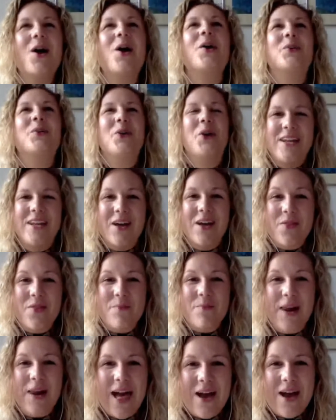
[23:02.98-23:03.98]
not another
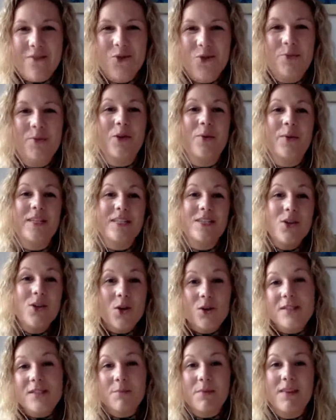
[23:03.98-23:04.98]
platform. You know, it's
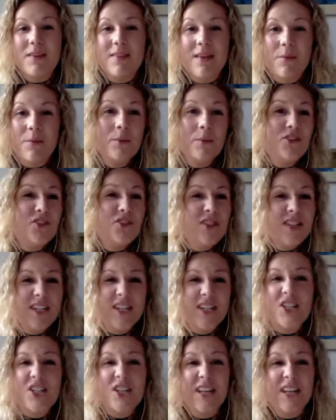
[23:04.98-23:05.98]
not something that we would
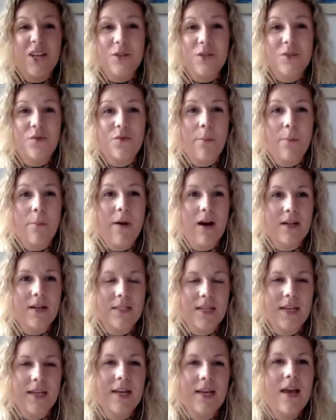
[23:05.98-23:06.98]
traditionally use for
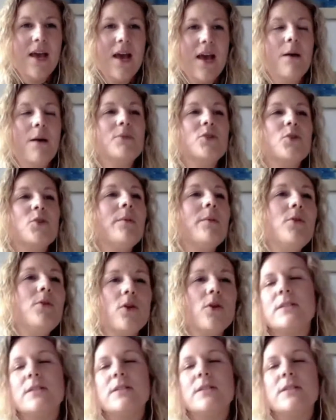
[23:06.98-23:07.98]
marketing. So I'm
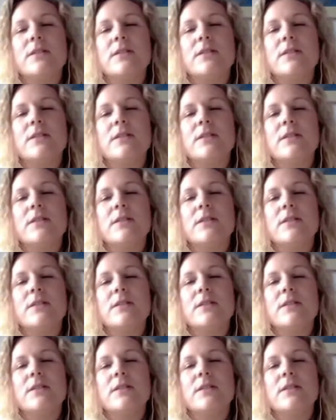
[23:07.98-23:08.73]
not saying you have to